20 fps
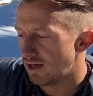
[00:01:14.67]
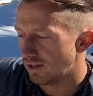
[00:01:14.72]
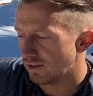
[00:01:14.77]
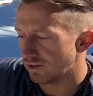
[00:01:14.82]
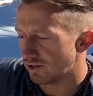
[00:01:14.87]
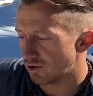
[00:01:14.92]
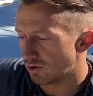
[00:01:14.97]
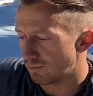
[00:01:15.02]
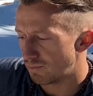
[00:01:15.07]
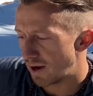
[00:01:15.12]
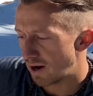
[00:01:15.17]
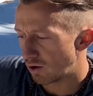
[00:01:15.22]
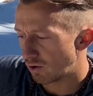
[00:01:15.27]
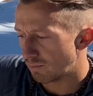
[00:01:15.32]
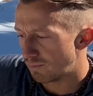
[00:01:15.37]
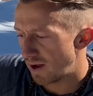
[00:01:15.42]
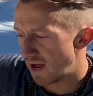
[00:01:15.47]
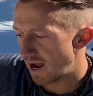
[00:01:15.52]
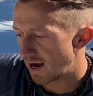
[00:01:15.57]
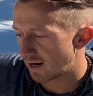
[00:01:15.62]
little power
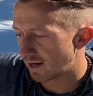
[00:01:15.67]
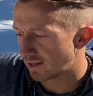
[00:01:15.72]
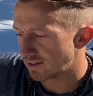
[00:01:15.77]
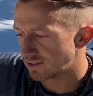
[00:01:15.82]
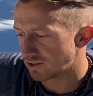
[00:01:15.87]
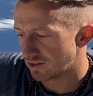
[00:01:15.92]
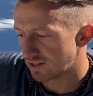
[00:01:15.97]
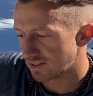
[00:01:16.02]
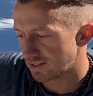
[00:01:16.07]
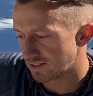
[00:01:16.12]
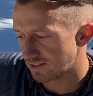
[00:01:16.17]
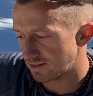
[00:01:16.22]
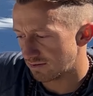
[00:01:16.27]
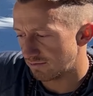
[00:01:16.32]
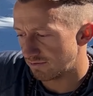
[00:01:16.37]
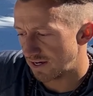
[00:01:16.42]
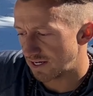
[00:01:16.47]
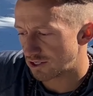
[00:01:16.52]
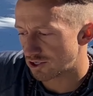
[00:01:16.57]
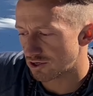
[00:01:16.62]
pack. So this is the
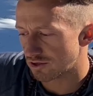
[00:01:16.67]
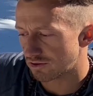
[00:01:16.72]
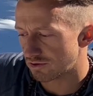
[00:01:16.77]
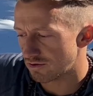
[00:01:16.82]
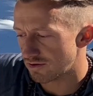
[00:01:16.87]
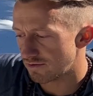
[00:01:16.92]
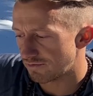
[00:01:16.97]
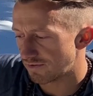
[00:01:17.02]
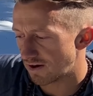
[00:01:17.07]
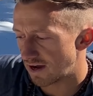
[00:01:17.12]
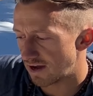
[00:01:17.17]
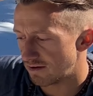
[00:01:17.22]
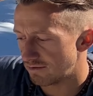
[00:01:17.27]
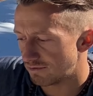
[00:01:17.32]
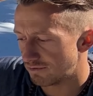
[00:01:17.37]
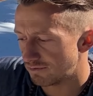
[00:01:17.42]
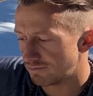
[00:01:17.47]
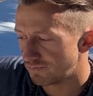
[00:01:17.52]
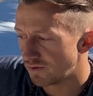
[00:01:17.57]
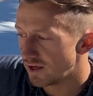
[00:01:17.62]
Venture 35.
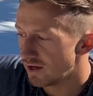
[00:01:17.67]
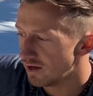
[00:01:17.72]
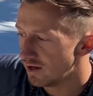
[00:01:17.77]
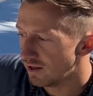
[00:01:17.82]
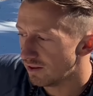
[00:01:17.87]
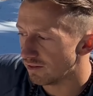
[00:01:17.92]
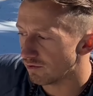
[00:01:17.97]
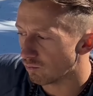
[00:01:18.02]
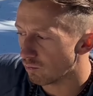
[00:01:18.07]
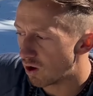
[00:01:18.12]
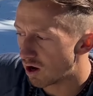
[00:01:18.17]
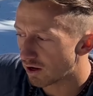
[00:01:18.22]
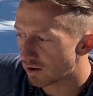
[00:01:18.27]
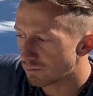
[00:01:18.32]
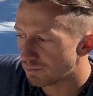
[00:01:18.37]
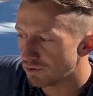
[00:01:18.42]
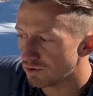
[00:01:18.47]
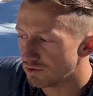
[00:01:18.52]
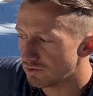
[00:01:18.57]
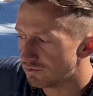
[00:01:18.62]
They're
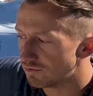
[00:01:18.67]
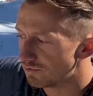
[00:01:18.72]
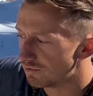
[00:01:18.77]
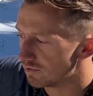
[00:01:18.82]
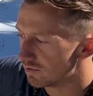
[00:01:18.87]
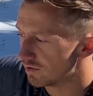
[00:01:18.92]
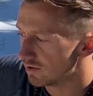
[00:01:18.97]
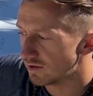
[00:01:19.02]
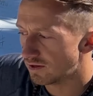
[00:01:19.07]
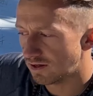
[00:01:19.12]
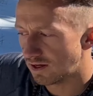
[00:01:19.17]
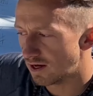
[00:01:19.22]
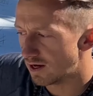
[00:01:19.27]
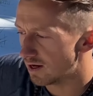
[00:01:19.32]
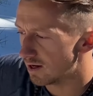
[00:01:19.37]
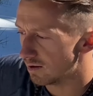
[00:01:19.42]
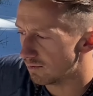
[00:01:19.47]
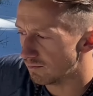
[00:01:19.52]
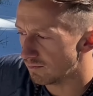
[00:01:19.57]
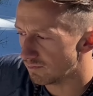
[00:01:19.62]
waterproof.
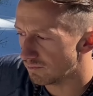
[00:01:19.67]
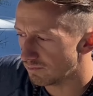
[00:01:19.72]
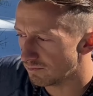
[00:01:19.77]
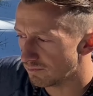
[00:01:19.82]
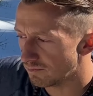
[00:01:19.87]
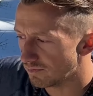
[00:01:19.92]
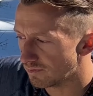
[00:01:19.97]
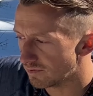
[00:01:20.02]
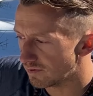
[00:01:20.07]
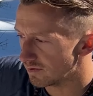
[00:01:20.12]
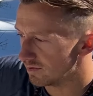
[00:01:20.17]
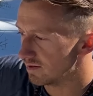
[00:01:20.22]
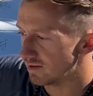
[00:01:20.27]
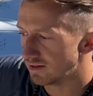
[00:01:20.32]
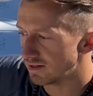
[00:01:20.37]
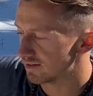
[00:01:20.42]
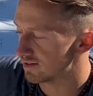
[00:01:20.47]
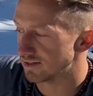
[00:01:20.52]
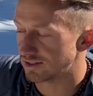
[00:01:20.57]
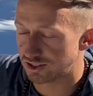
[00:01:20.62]
Um, th
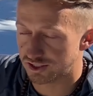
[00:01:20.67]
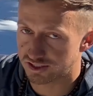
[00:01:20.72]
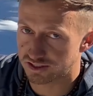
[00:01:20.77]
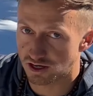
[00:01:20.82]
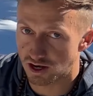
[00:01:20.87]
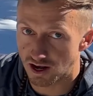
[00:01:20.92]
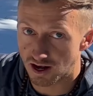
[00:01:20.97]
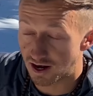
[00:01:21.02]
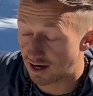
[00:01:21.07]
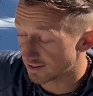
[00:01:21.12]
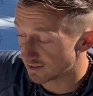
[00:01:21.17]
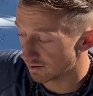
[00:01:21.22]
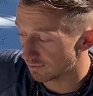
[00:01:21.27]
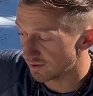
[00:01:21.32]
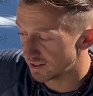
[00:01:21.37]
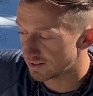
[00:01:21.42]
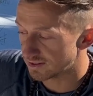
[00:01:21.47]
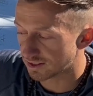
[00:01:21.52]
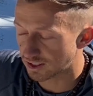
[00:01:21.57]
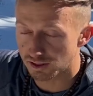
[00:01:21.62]
this is just awesome.
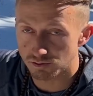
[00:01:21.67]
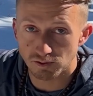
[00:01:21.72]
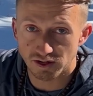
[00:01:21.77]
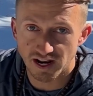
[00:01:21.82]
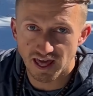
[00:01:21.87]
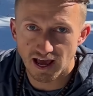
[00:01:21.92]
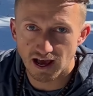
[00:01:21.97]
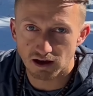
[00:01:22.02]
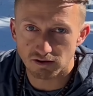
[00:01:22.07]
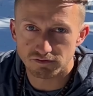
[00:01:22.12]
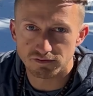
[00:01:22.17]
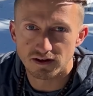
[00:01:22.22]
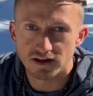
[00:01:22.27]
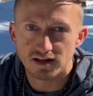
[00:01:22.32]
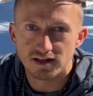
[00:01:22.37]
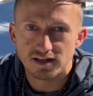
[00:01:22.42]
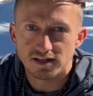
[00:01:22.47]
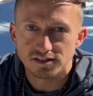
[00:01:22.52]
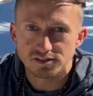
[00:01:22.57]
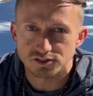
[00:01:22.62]
This is a good one to have.
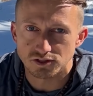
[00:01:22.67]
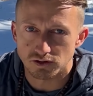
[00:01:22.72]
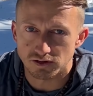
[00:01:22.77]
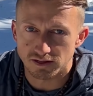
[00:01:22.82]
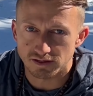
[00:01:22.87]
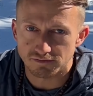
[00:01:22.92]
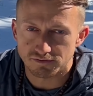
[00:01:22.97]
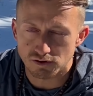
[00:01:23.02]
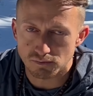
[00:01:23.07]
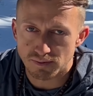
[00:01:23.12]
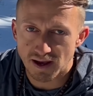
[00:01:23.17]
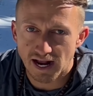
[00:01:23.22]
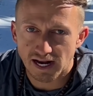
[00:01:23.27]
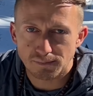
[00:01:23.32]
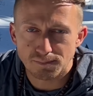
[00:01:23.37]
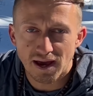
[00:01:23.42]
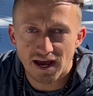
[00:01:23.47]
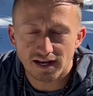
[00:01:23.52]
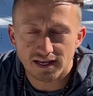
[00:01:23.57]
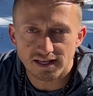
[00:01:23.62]
So if you're
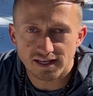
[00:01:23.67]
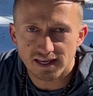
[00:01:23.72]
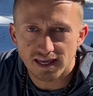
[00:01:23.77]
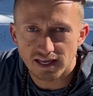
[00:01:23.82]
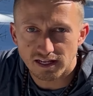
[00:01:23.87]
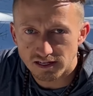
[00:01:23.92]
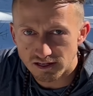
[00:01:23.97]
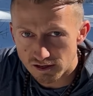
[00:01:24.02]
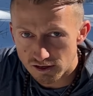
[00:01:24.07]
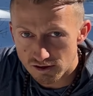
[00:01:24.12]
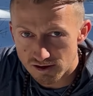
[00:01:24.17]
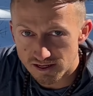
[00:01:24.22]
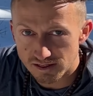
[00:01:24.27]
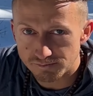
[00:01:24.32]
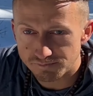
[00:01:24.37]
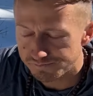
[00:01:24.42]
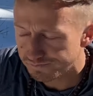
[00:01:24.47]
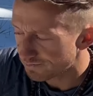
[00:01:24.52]
backpacking, canyoneering,